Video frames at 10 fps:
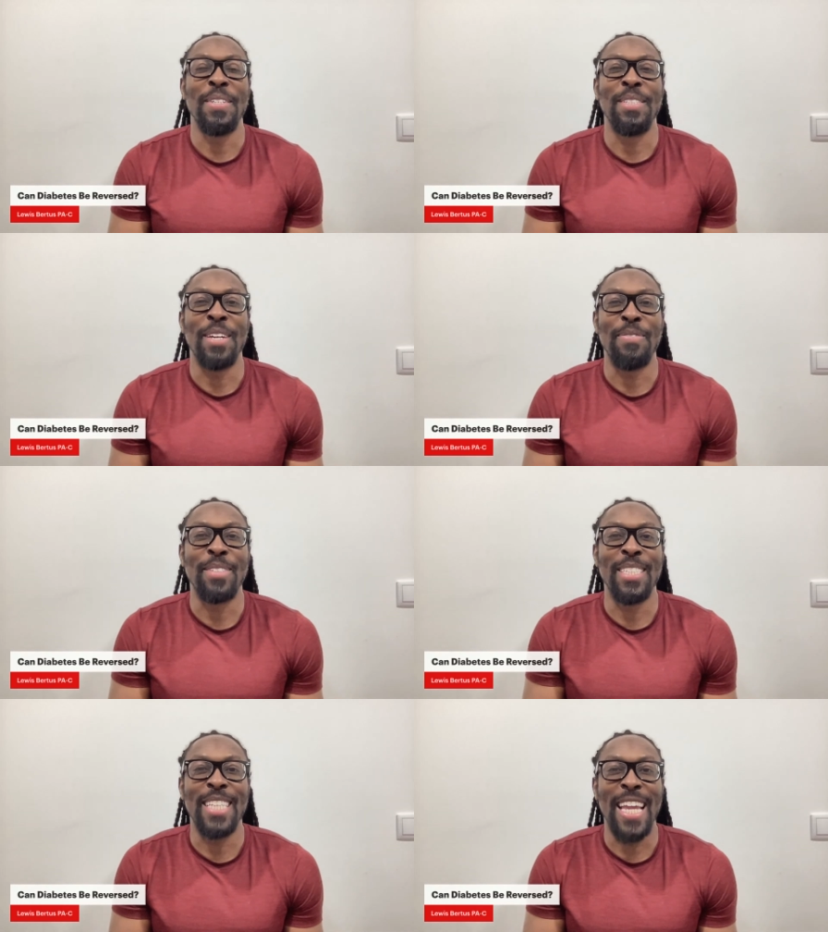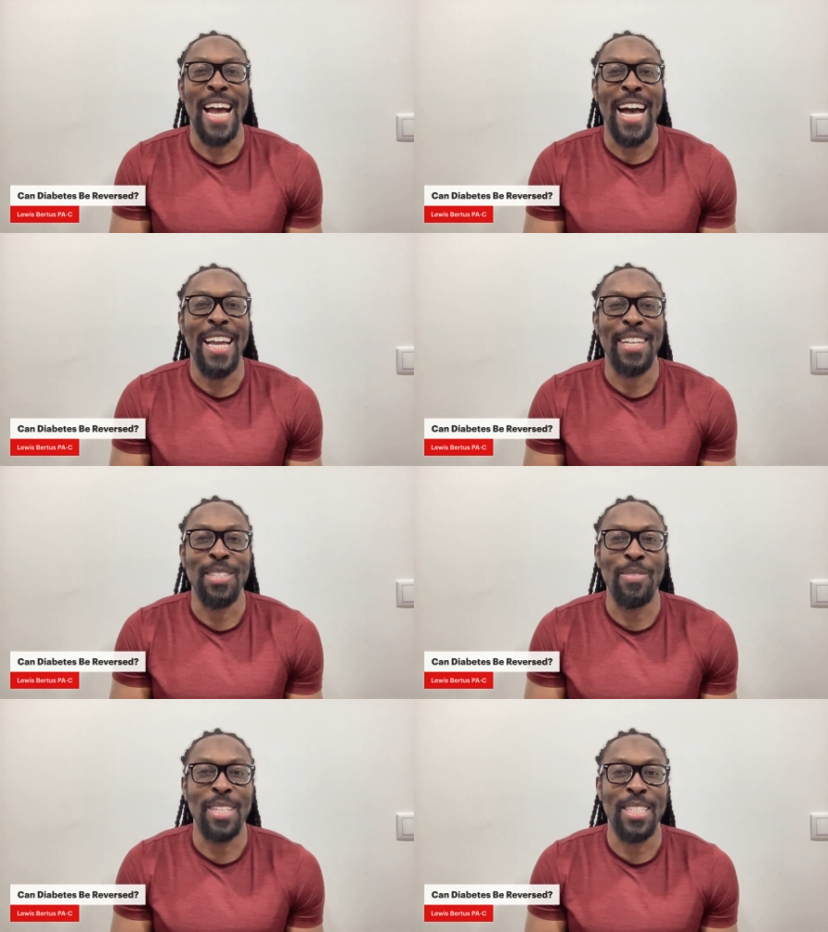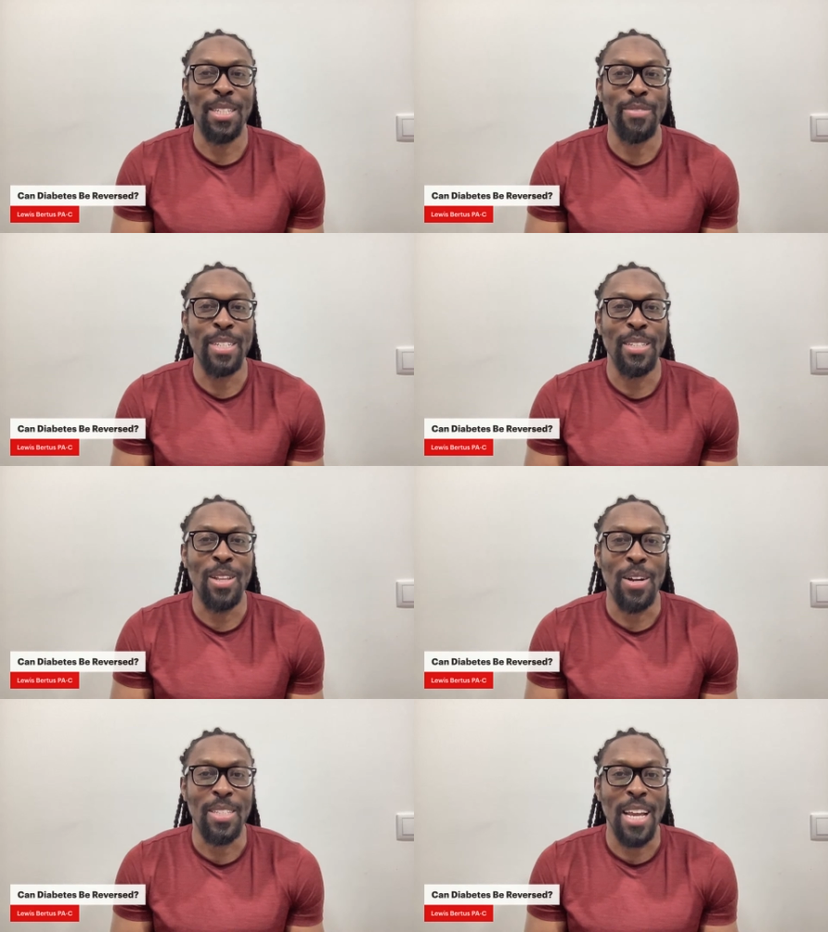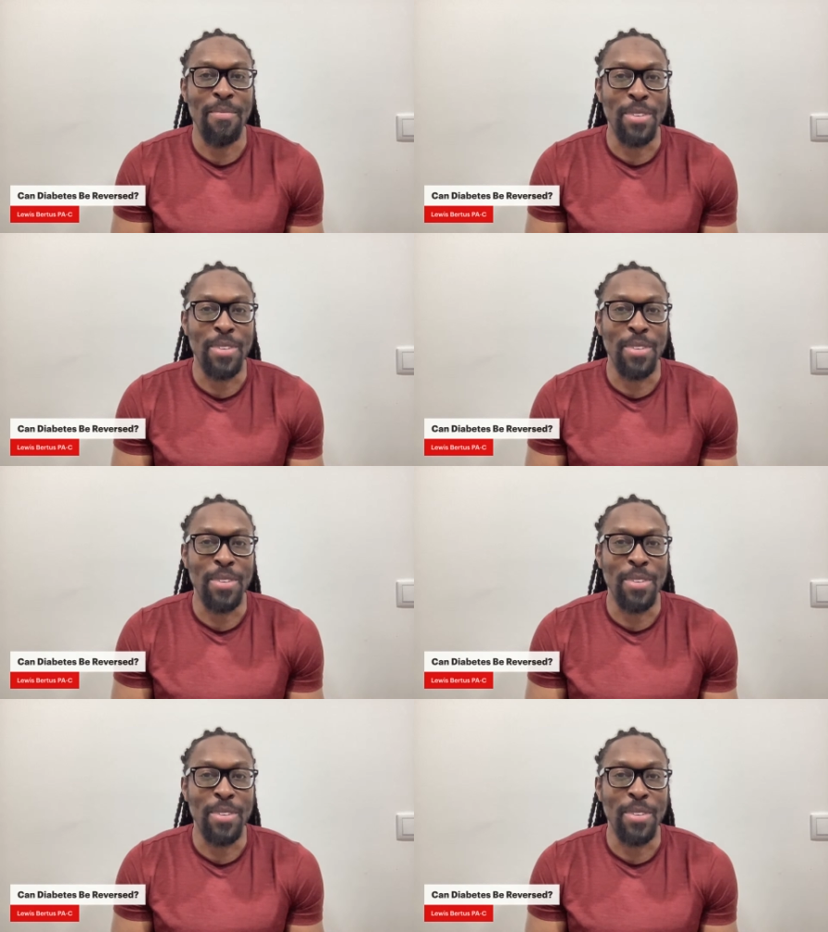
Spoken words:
Definitely say hi, because I always like to greet longtime